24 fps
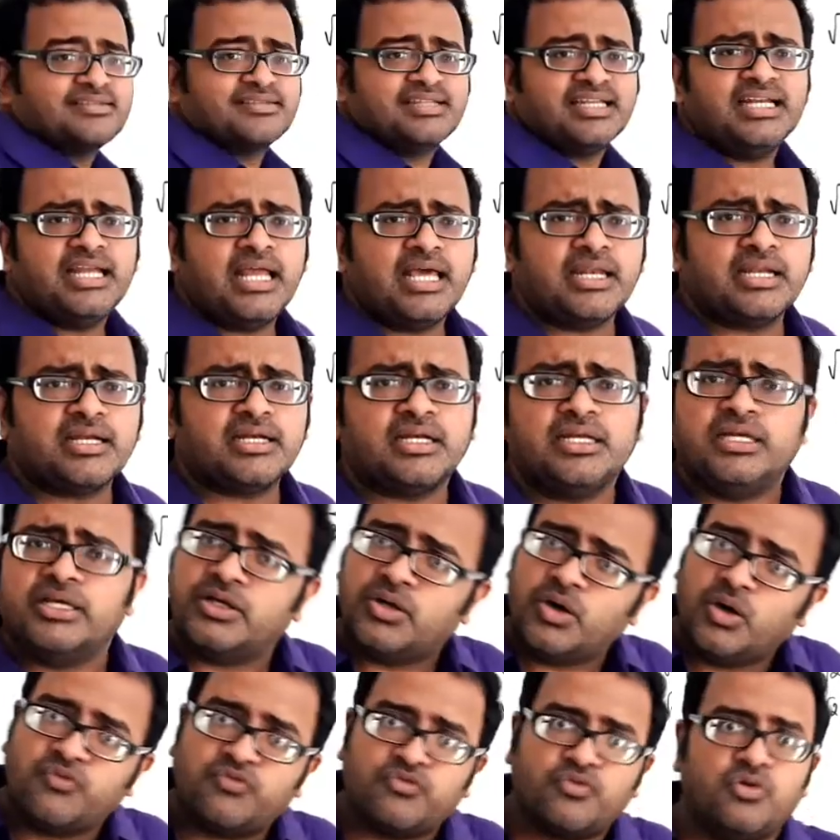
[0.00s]
3 directly?
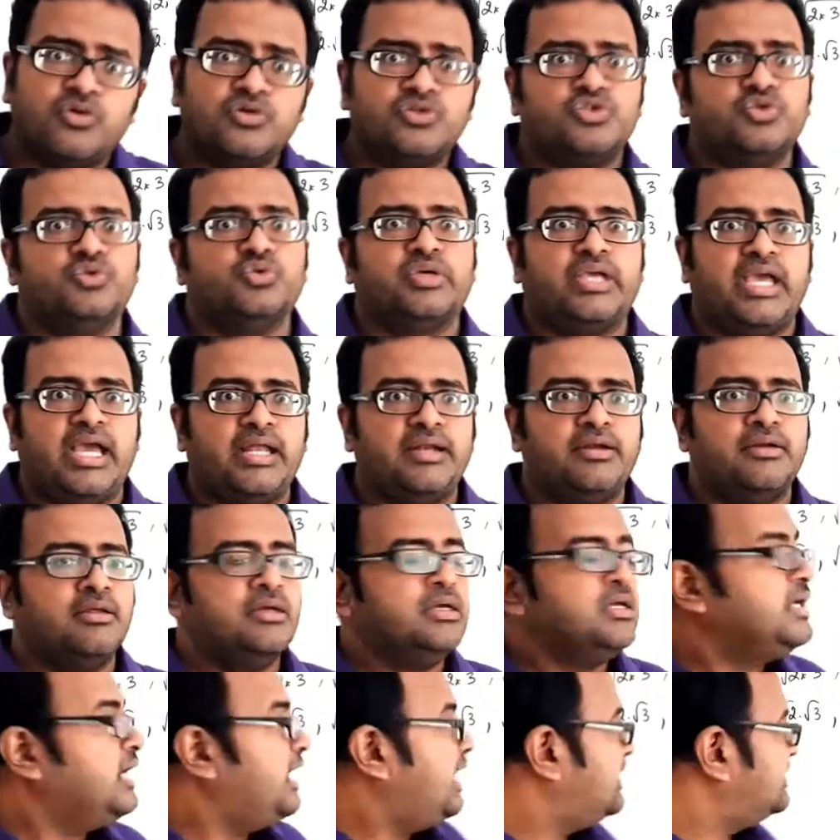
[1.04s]
Of course you can.
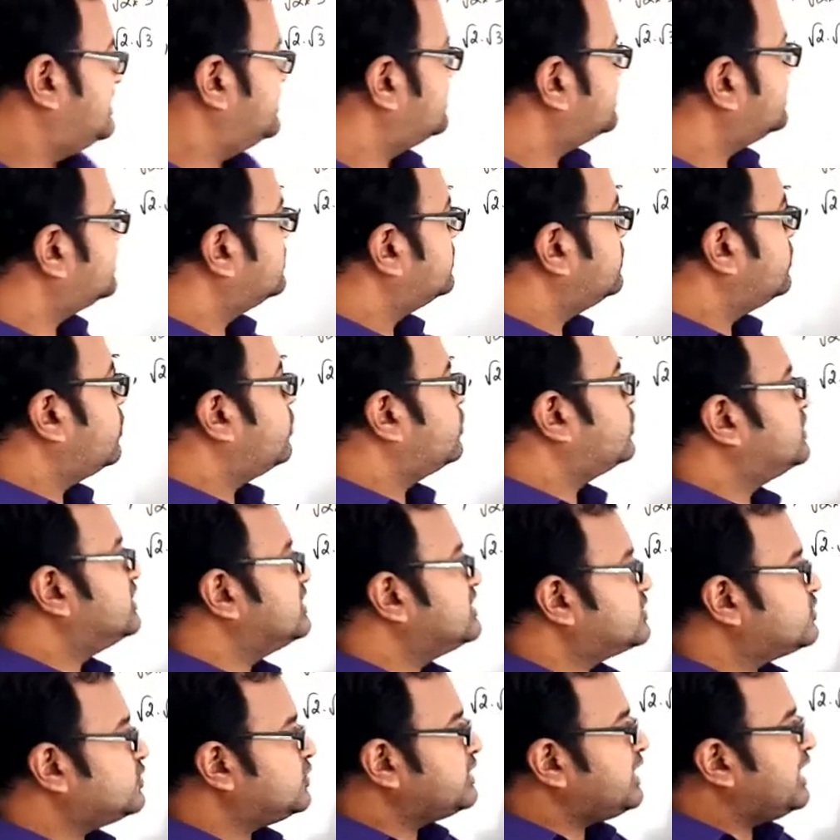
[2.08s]
I just wrote
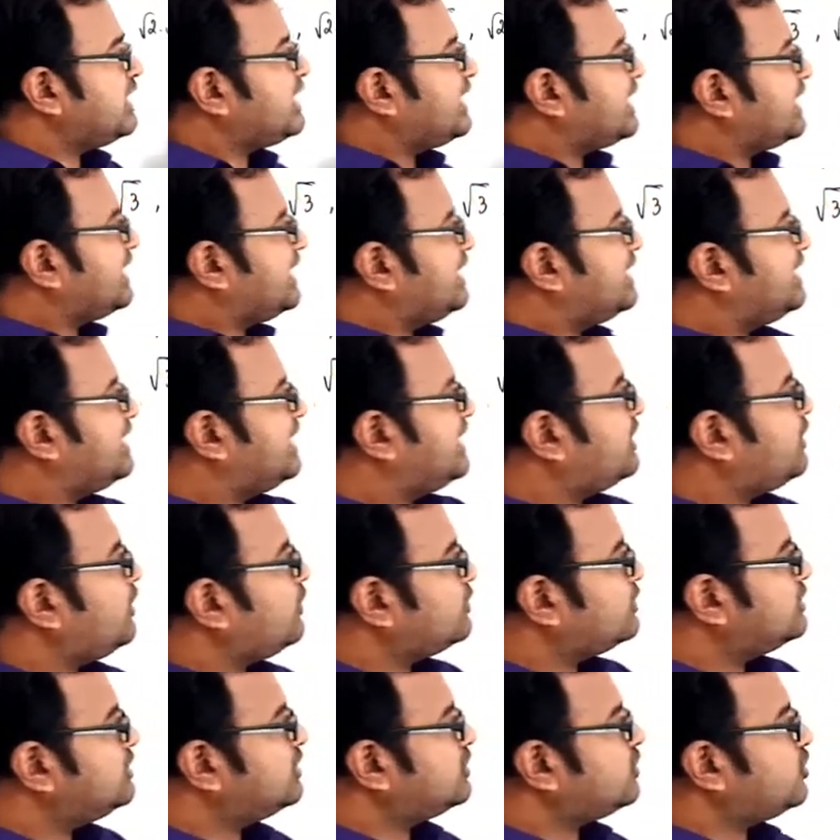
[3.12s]
this so that I can take
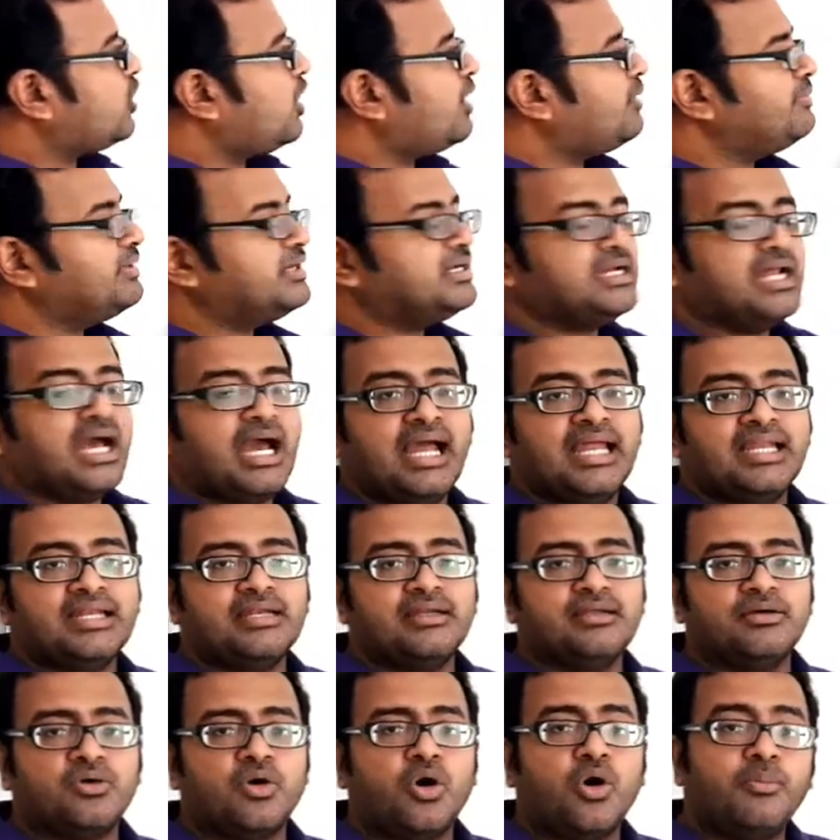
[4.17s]
out the
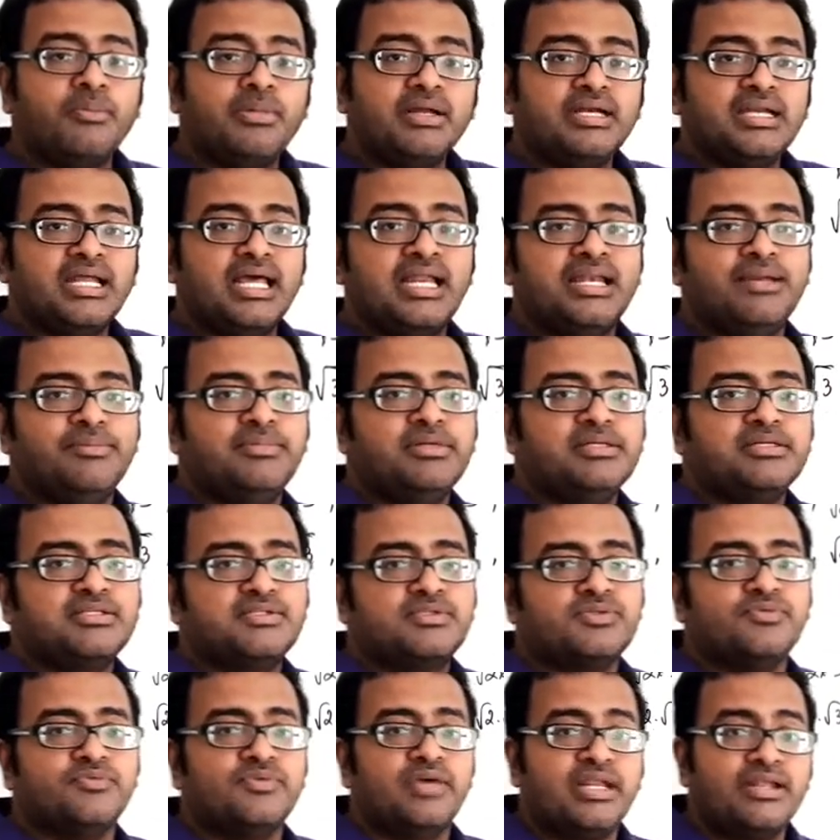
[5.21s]
common elements
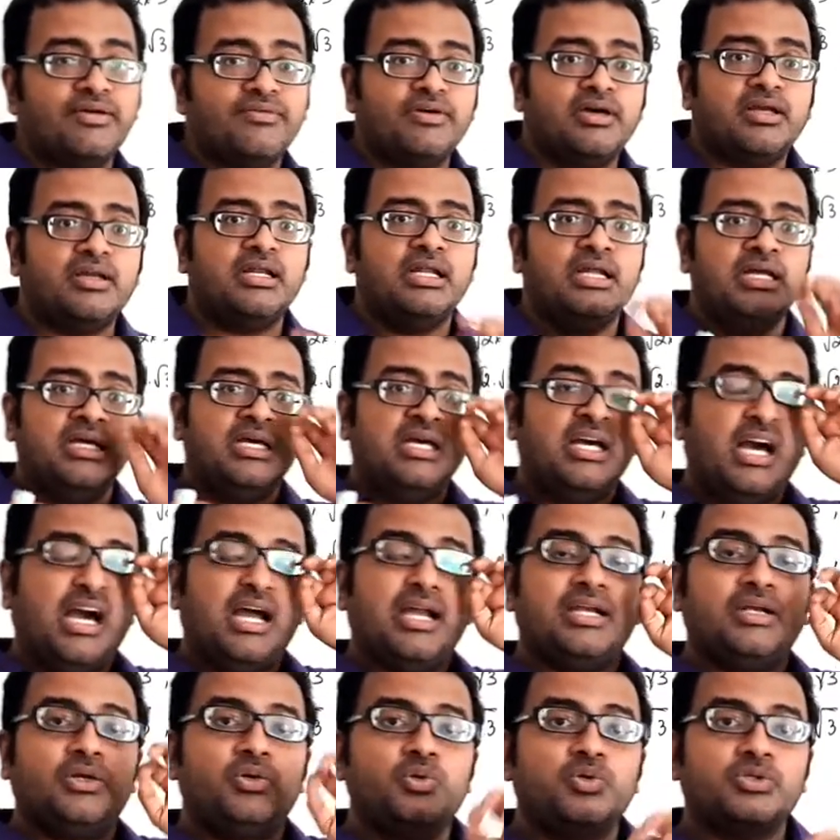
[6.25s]
whenever I
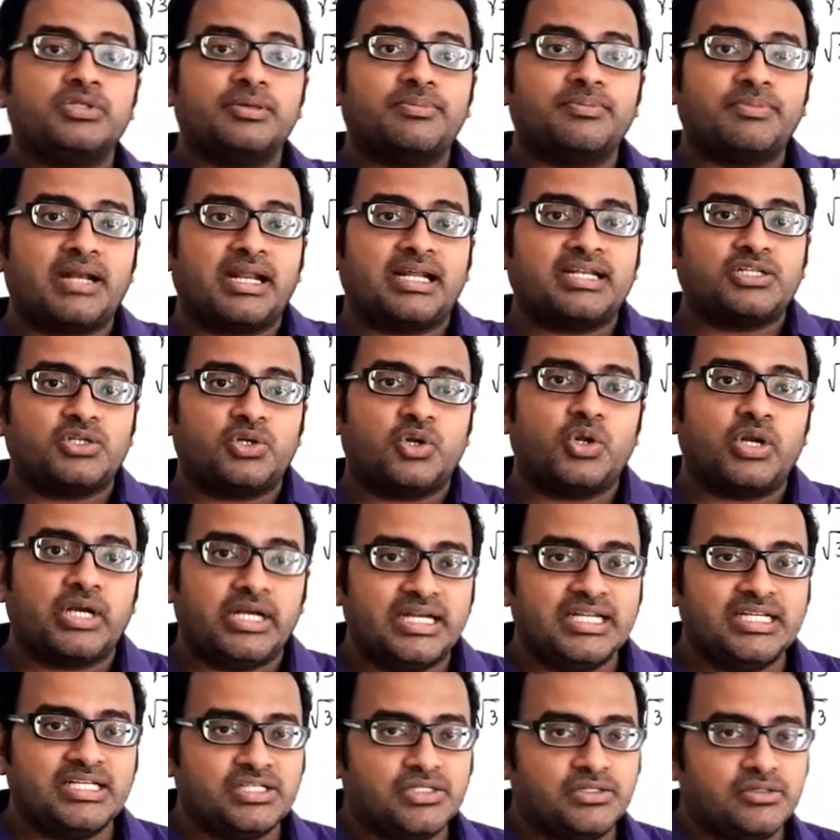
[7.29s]
do subtraction or
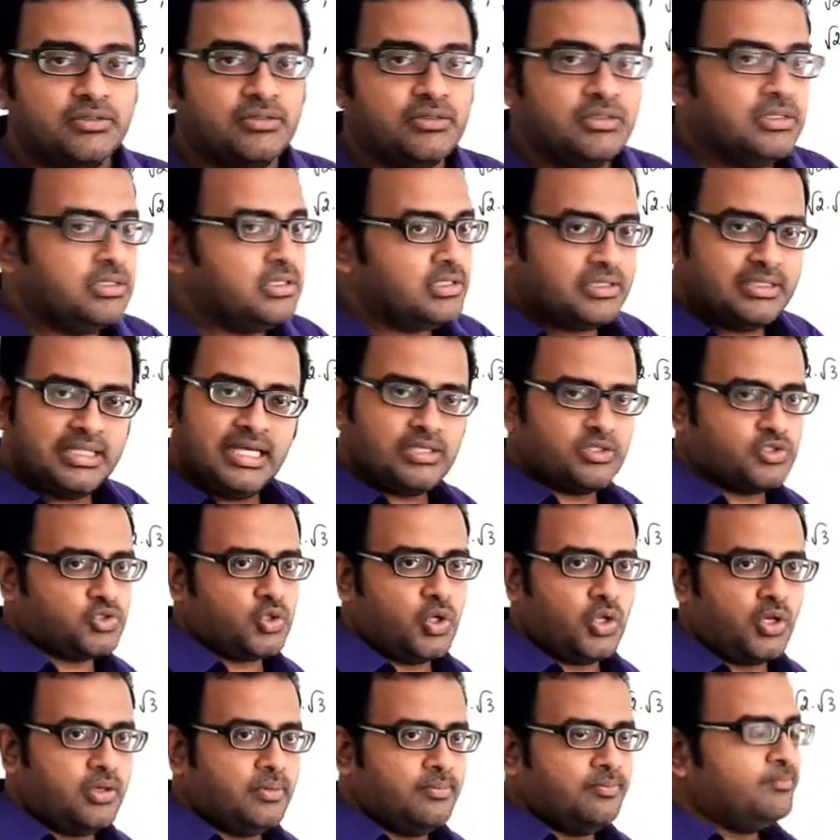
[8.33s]
addition. That's
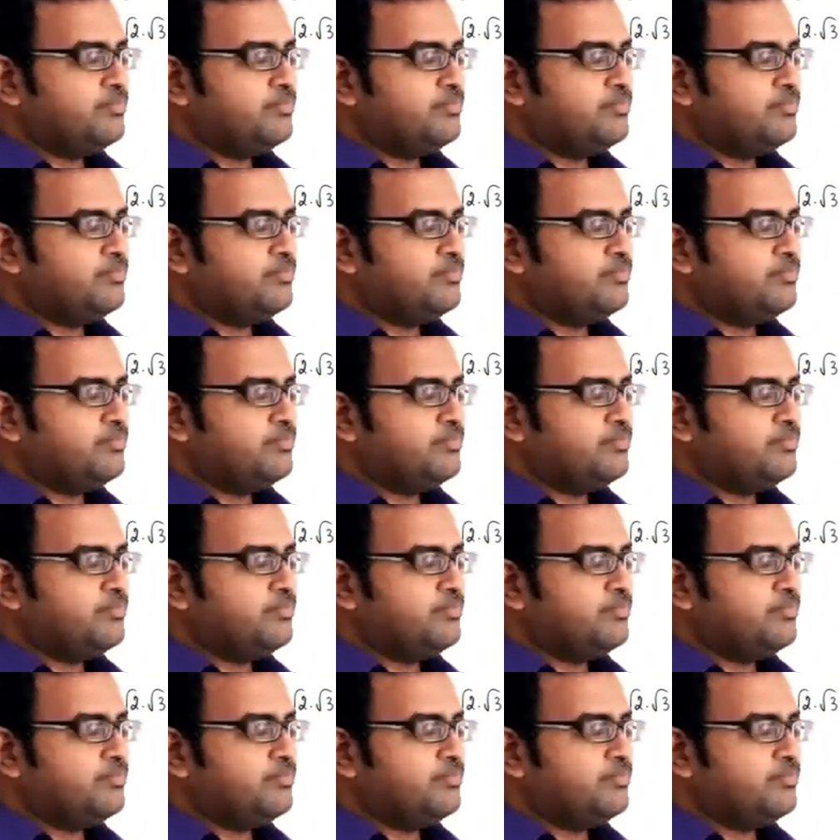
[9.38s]
all.